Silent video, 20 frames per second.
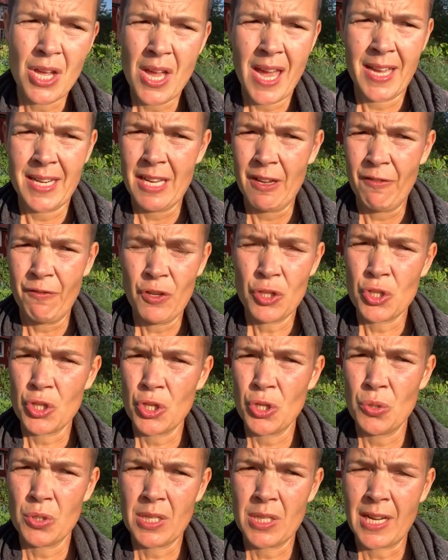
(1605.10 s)
And if you
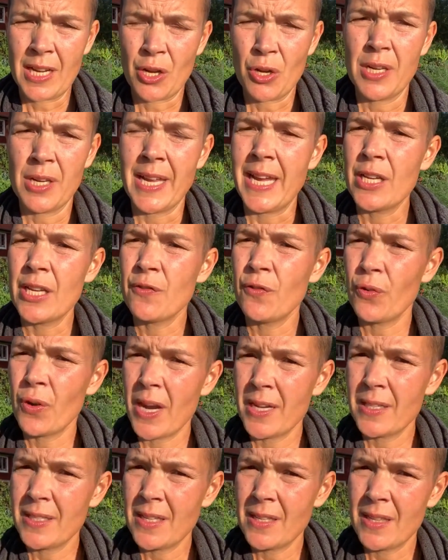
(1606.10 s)
choose like a late
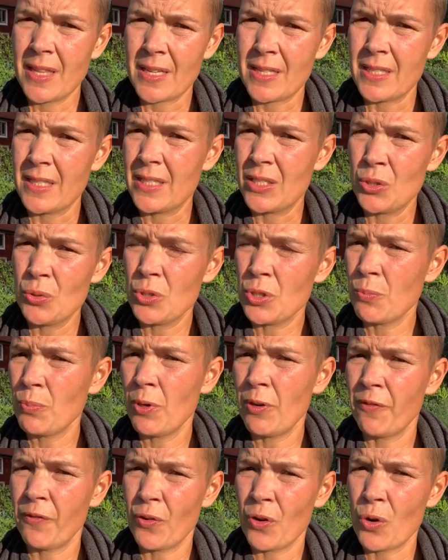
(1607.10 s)
variety that is suitable
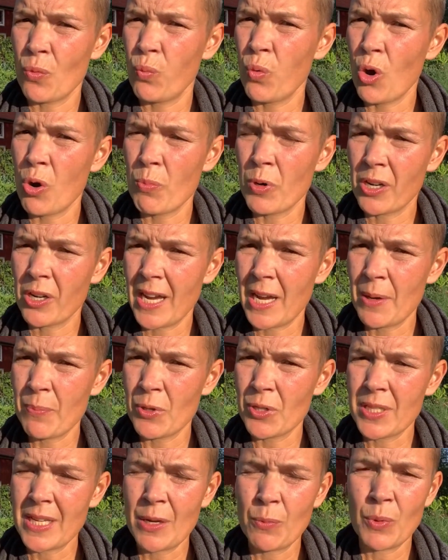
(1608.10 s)
for a warmer
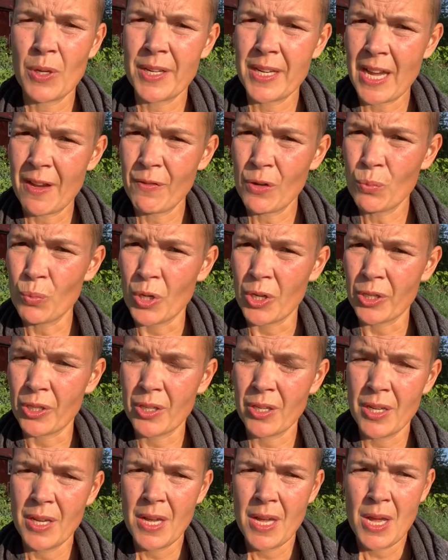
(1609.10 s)
climate, it will never work.
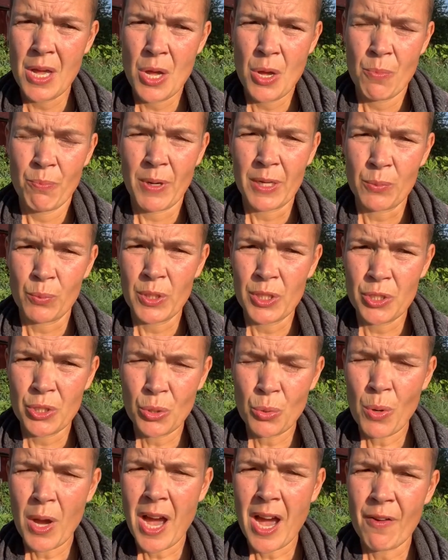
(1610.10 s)
But we
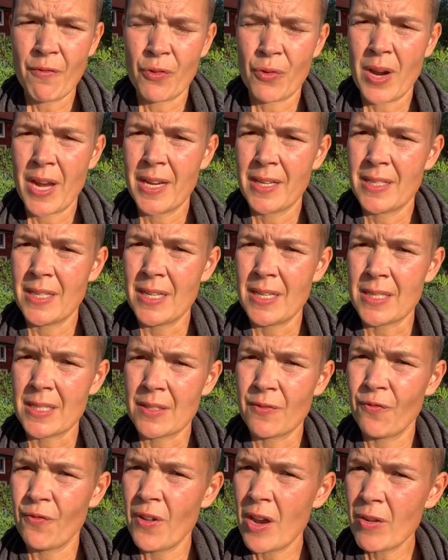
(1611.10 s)
do have varieties
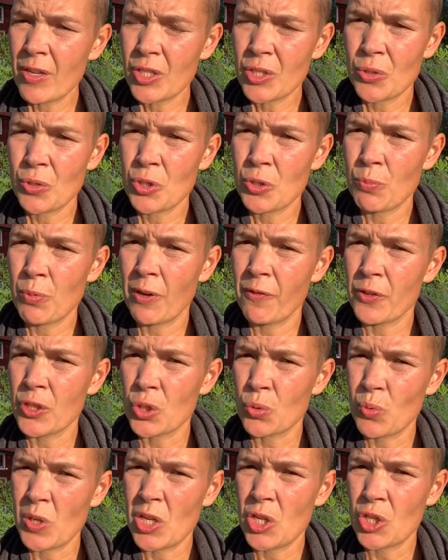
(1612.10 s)
very suitable for
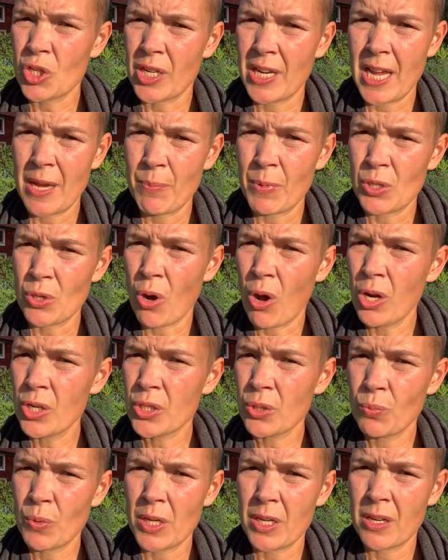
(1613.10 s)
Swedish climate,
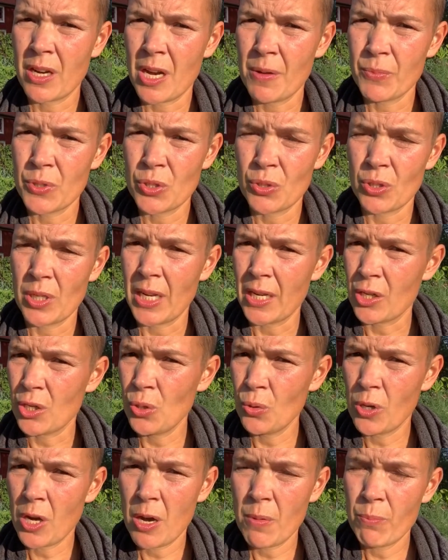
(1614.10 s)
also when it comes to like
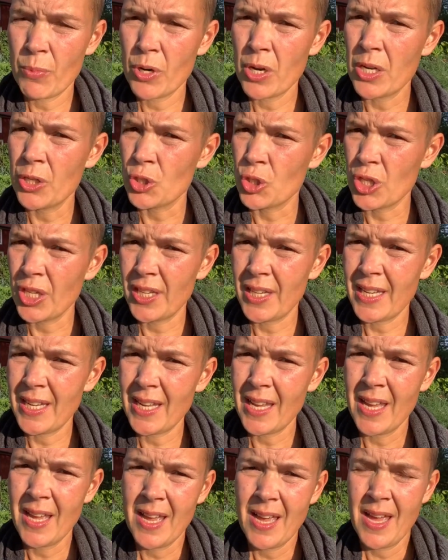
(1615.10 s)
cucumber and
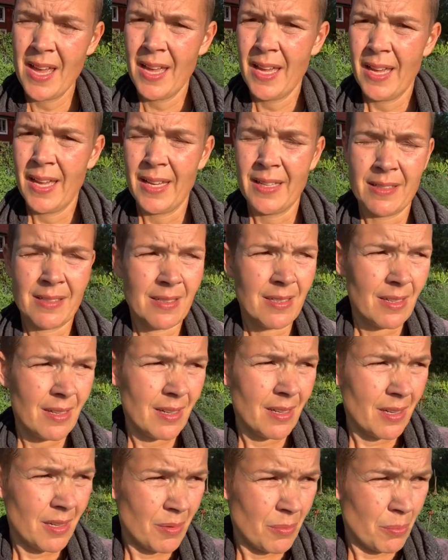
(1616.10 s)
chili and
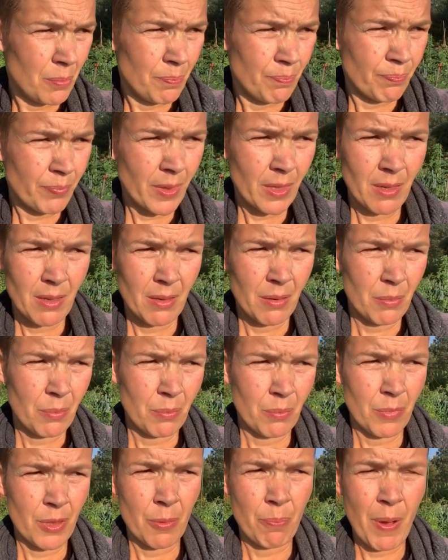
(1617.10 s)

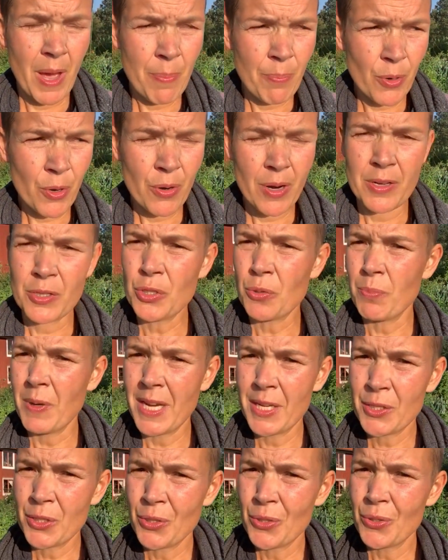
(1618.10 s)
the pepper and
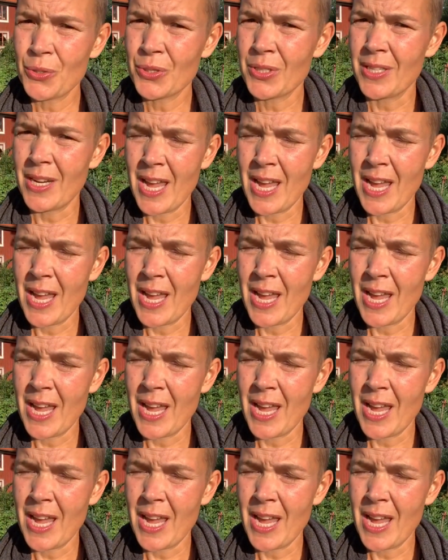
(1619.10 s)
tomatoes and